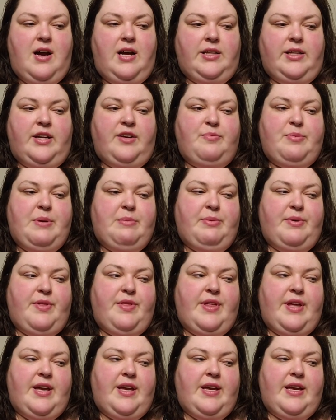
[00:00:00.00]
a lot of people
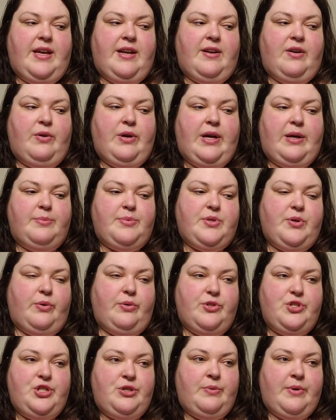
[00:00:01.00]
think it helps
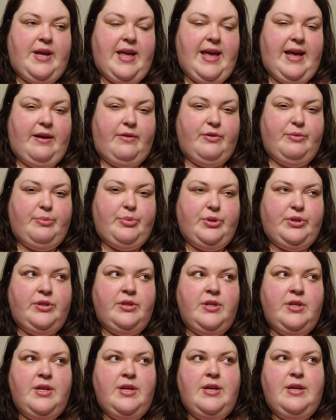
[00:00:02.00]
hold you
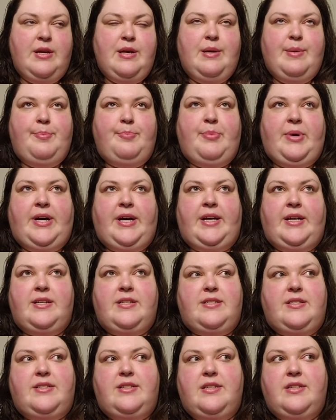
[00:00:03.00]
accountable,
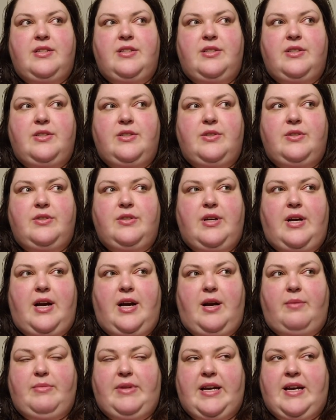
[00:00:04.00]
but
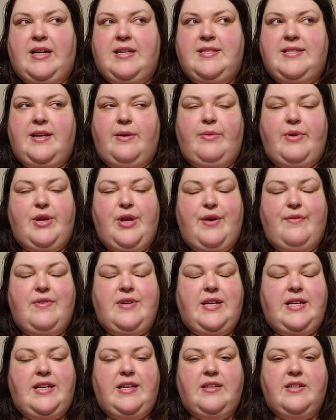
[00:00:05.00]
um, like I said, when you have
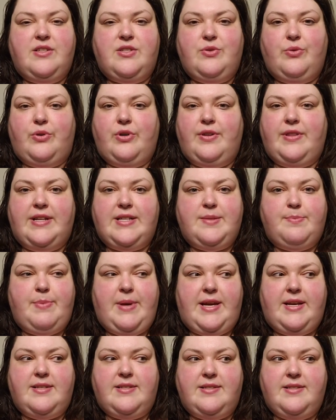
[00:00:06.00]
an eating disorder that's
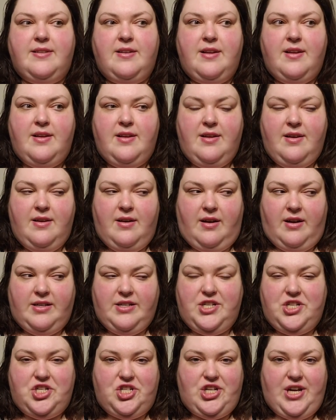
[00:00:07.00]
based
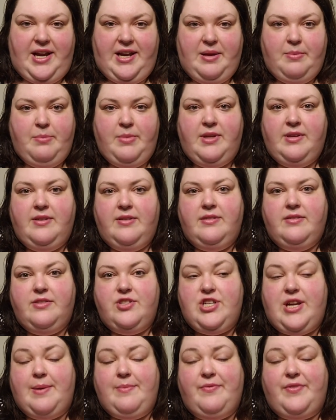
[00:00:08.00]
on shame,
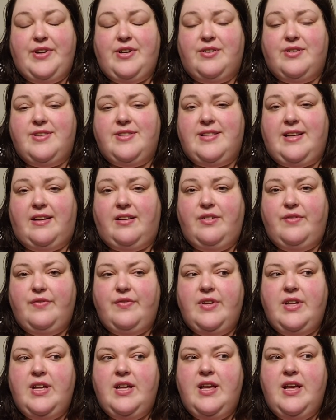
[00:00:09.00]
shame for yourself,
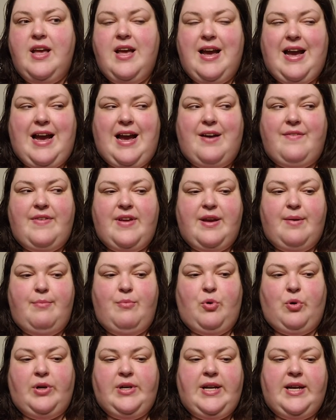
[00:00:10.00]
having
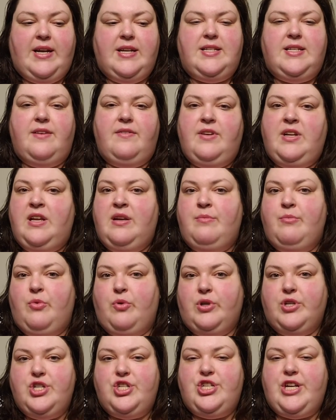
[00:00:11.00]
more negativity and
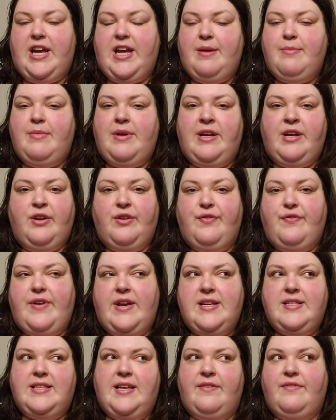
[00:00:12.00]
more shame in your
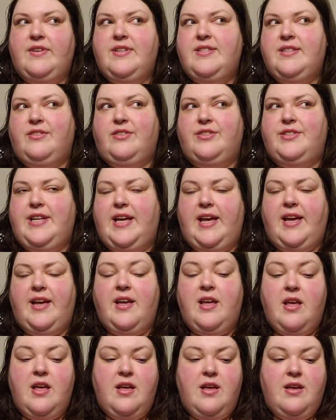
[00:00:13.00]
face every single
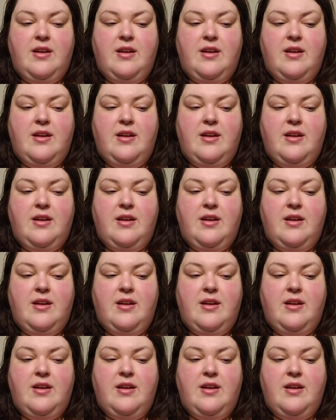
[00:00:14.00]
day.